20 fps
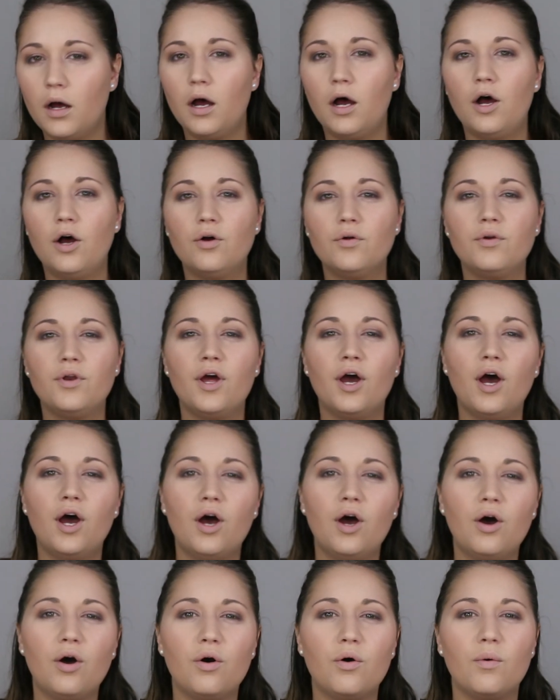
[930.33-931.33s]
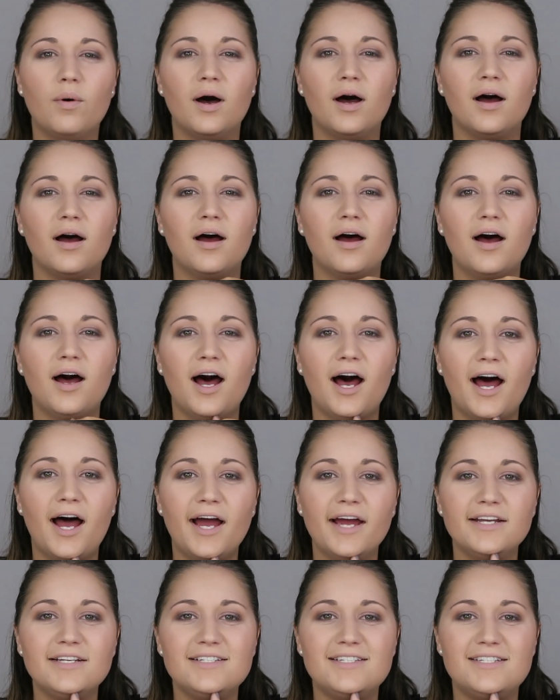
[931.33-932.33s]
Oh no!
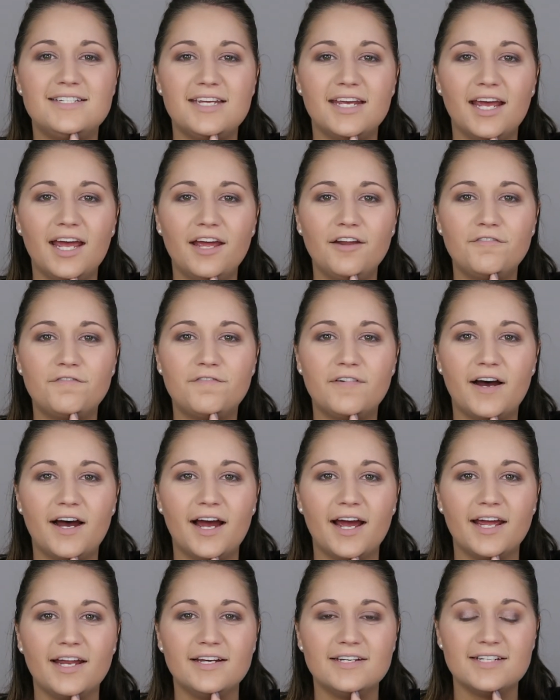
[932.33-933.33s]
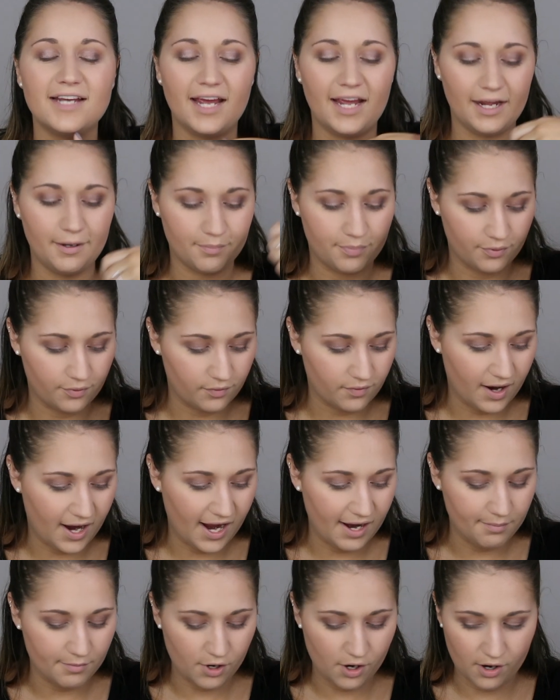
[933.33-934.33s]
I did find a
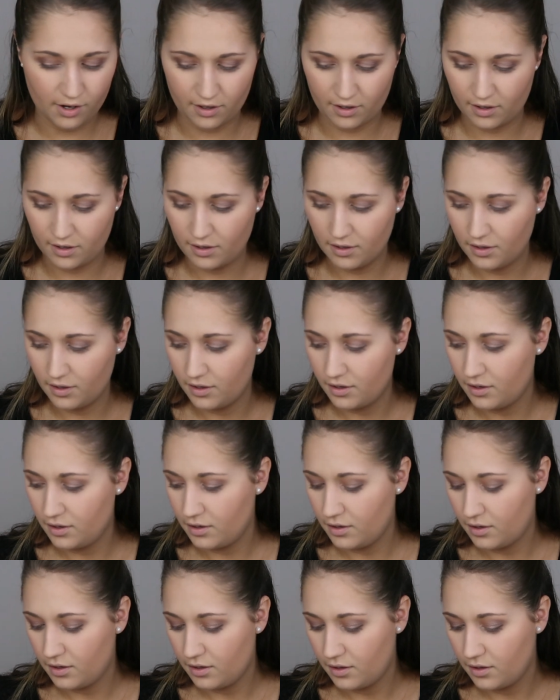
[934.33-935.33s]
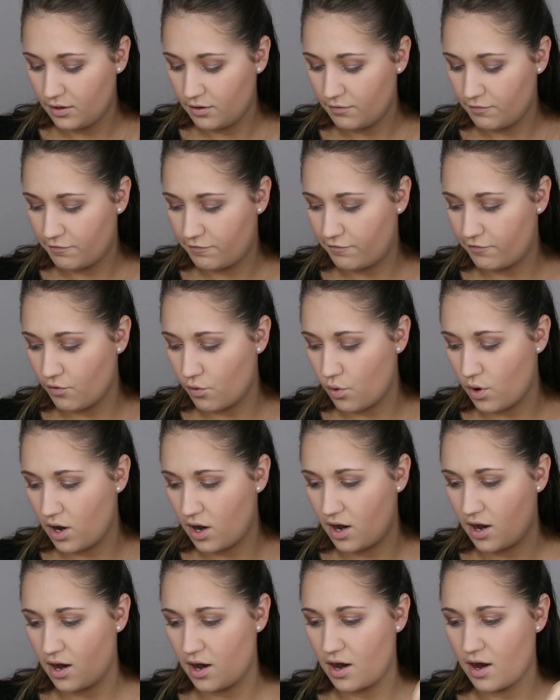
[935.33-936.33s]
primer
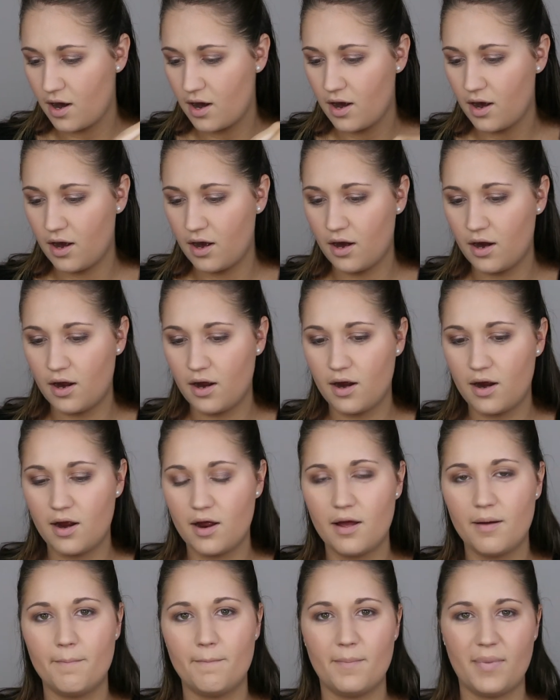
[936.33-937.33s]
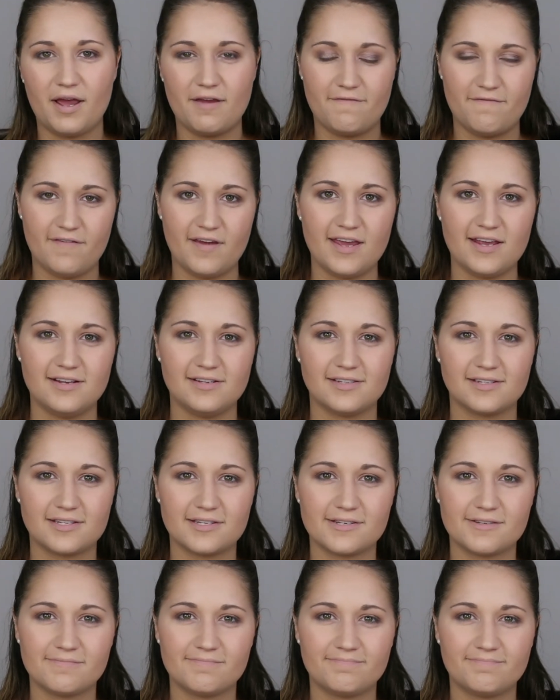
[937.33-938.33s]
for my face,